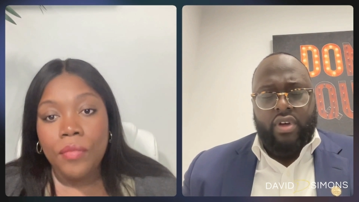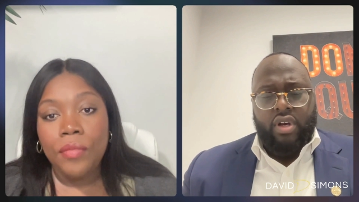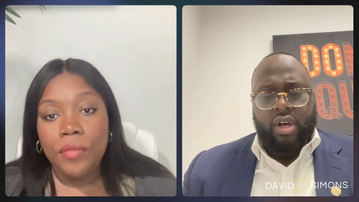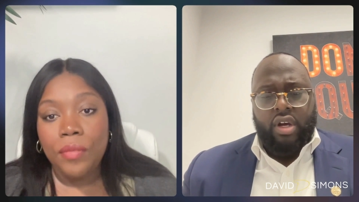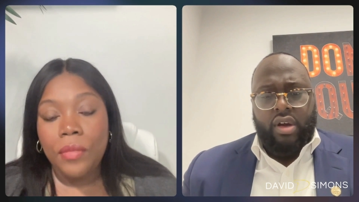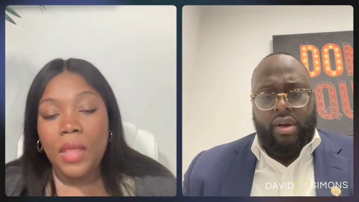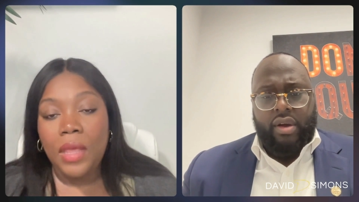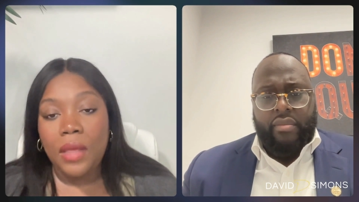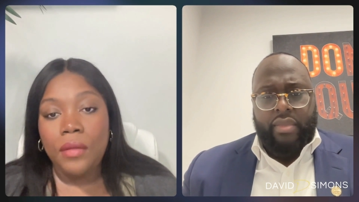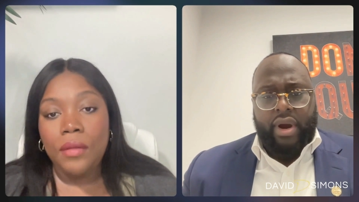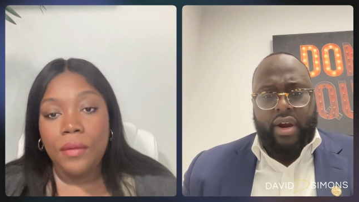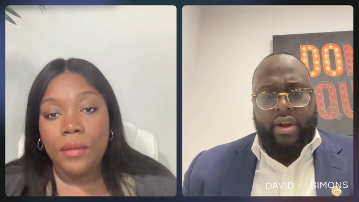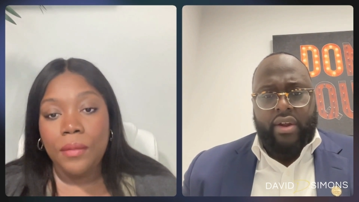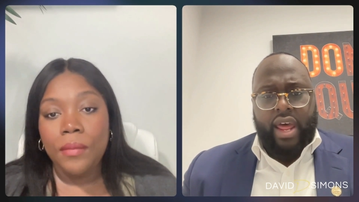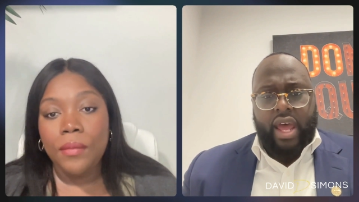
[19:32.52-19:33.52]
Speaker 1: Uh, I yeah.
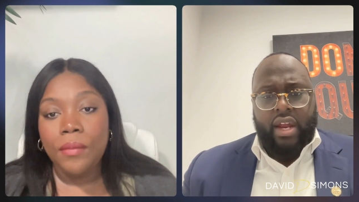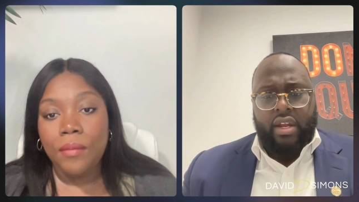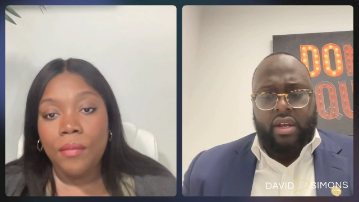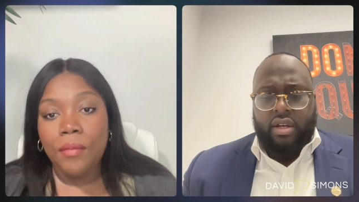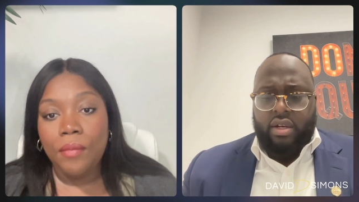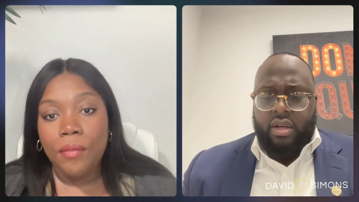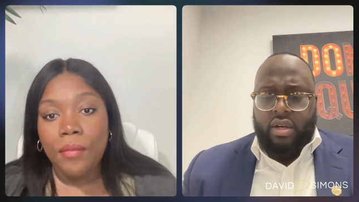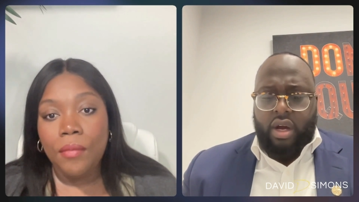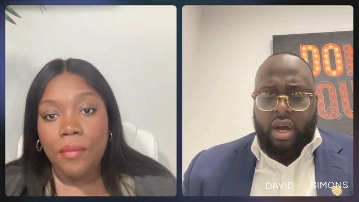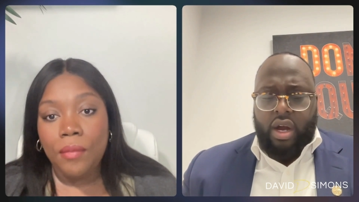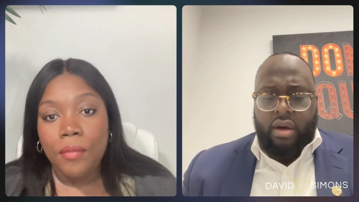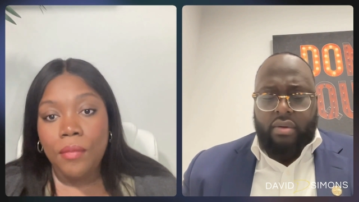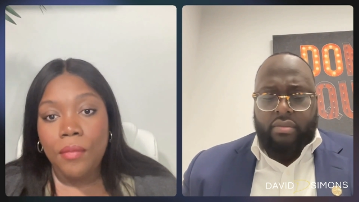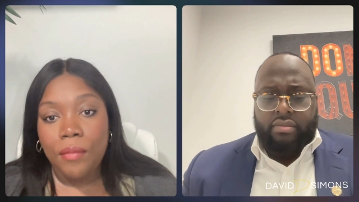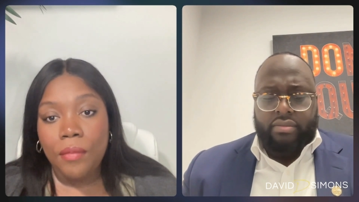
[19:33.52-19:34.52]
admire that.
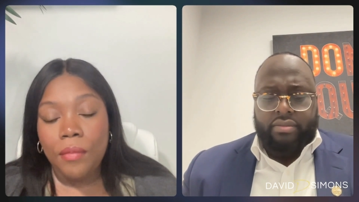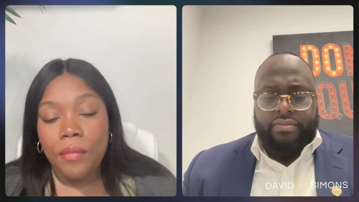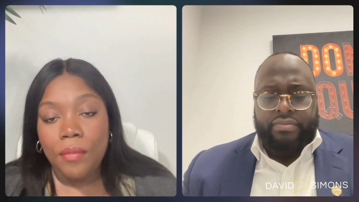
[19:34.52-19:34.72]
Um